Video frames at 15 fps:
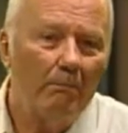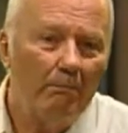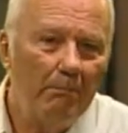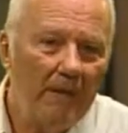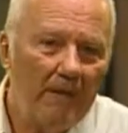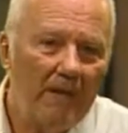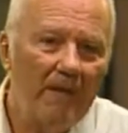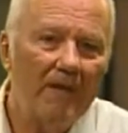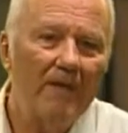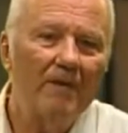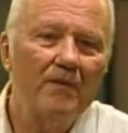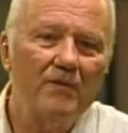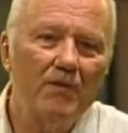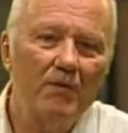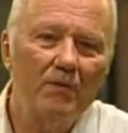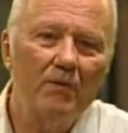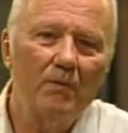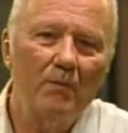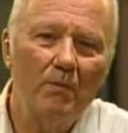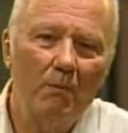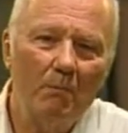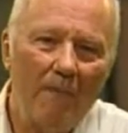begin
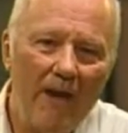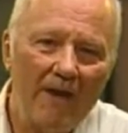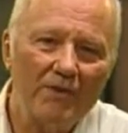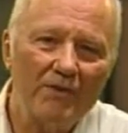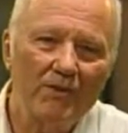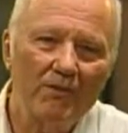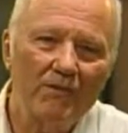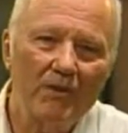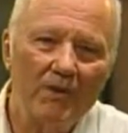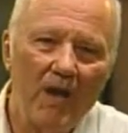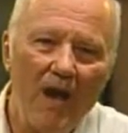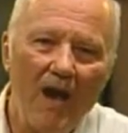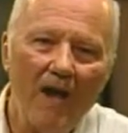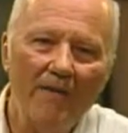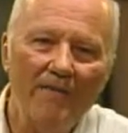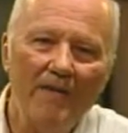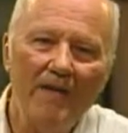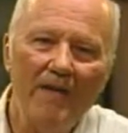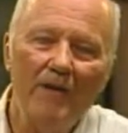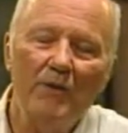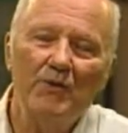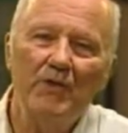to master for God
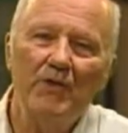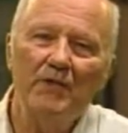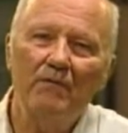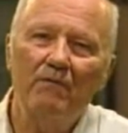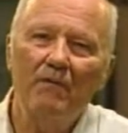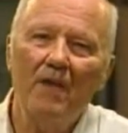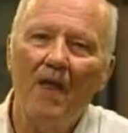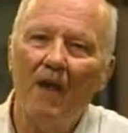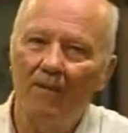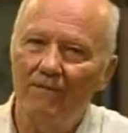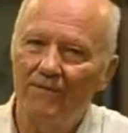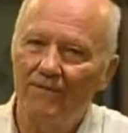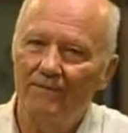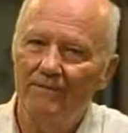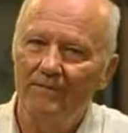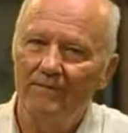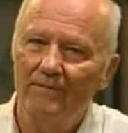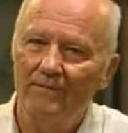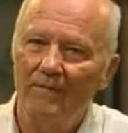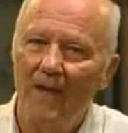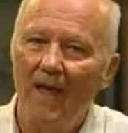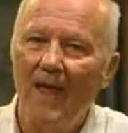the energies of love.
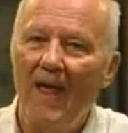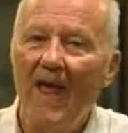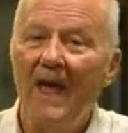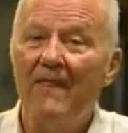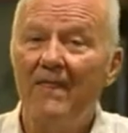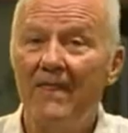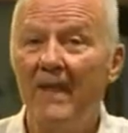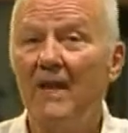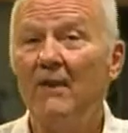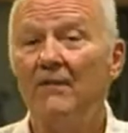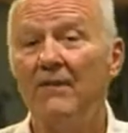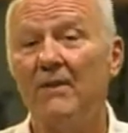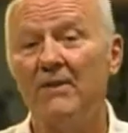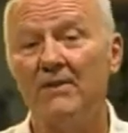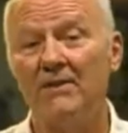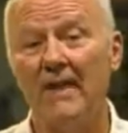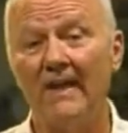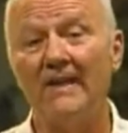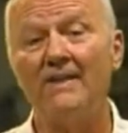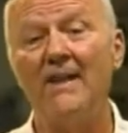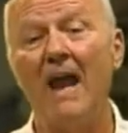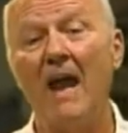And then for the
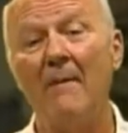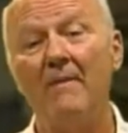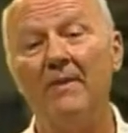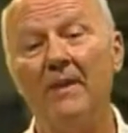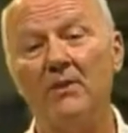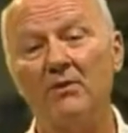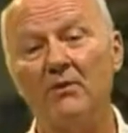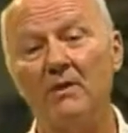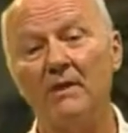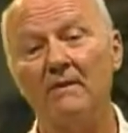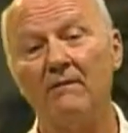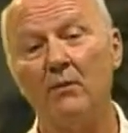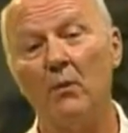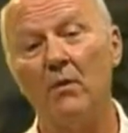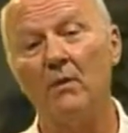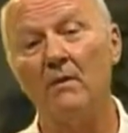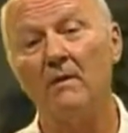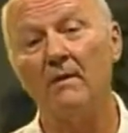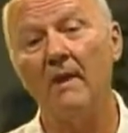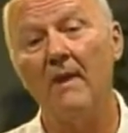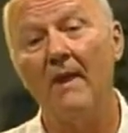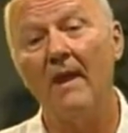second time in the history of the
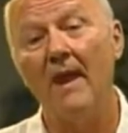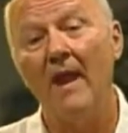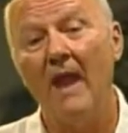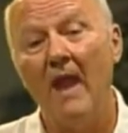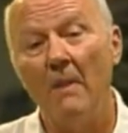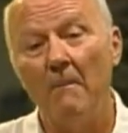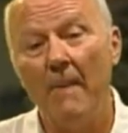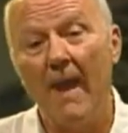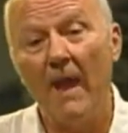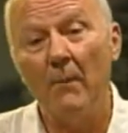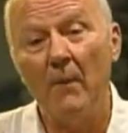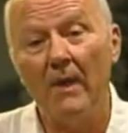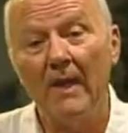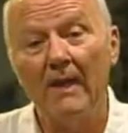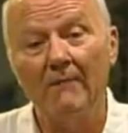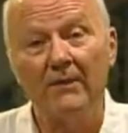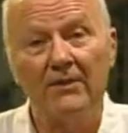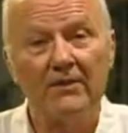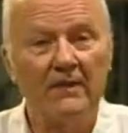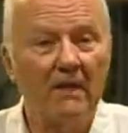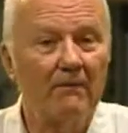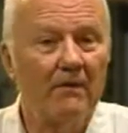world, man will have
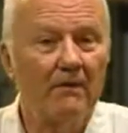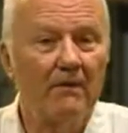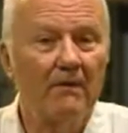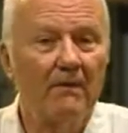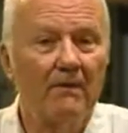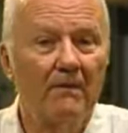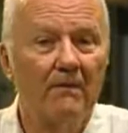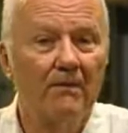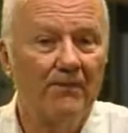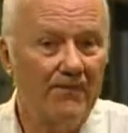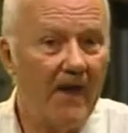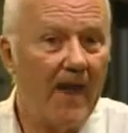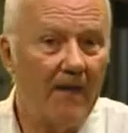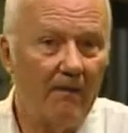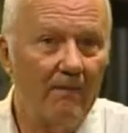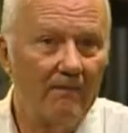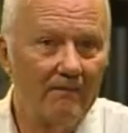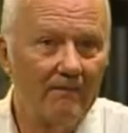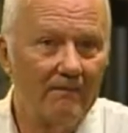discovered fire."